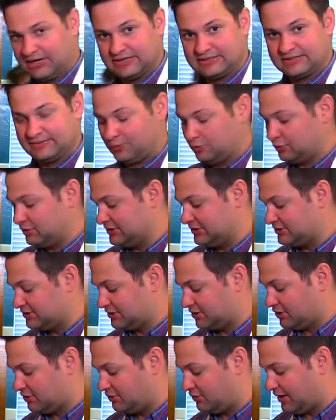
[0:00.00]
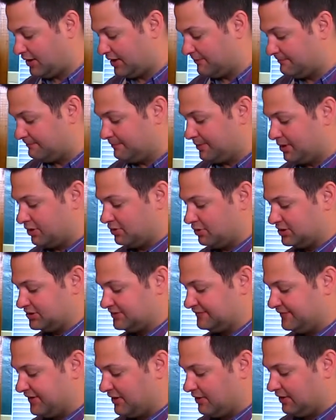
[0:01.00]
get some Crisco and butter,
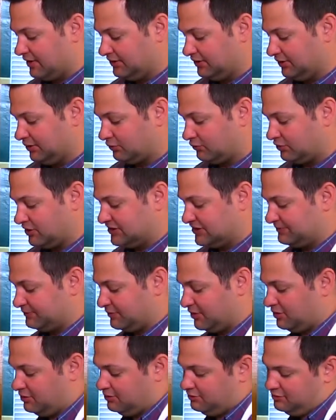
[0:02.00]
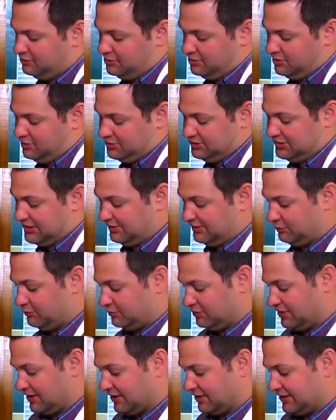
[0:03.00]
just very little Crisco, because
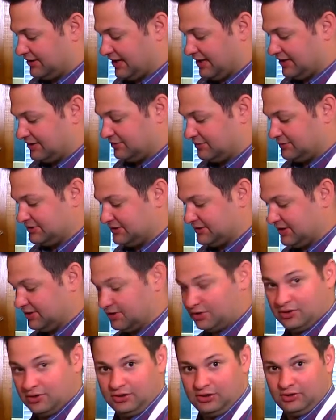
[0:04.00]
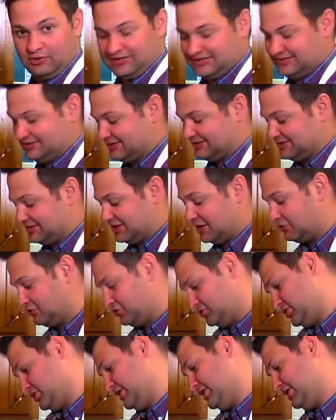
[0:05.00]
like Kathy was saying earlier, this is
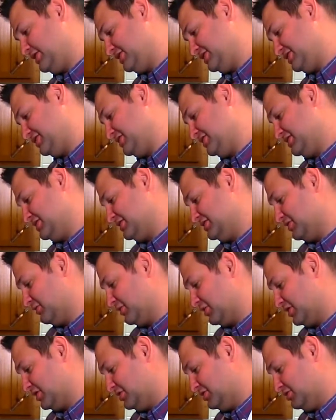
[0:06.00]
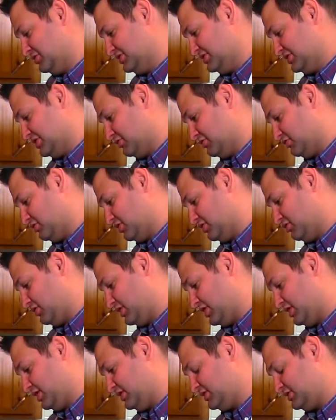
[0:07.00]
Southern fish, so we're gonna use Southern
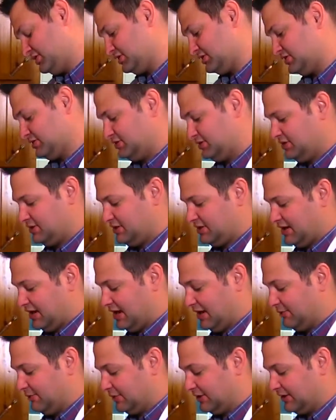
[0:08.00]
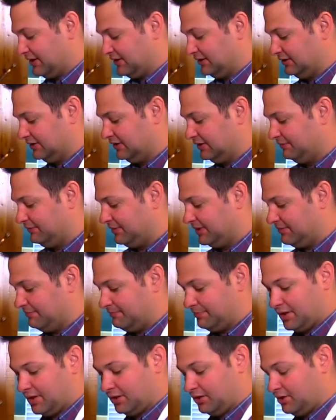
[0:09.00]
ingredients. And then we're gonna get a little bit
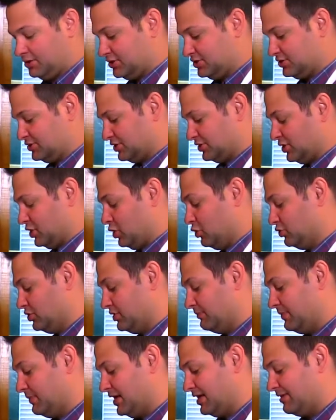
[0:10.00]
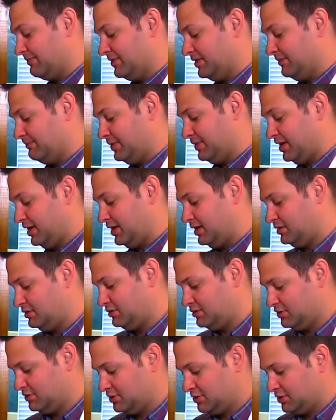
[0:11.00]
of butter just to coat the bottom of the
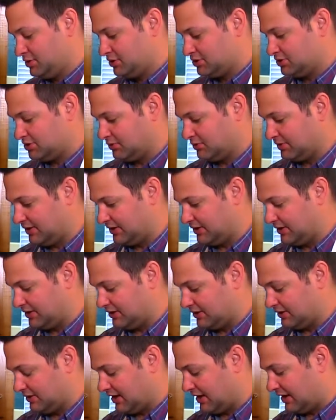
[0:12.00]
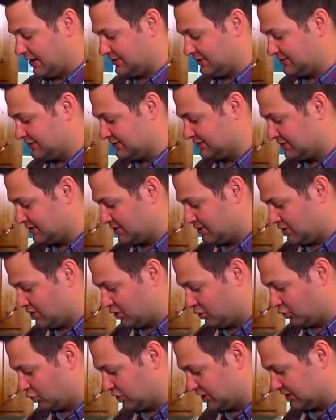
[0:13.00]
pan, so we can get a nice
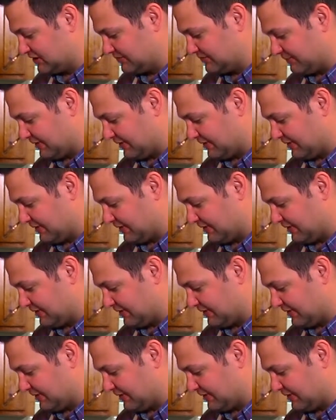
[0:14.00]
crisp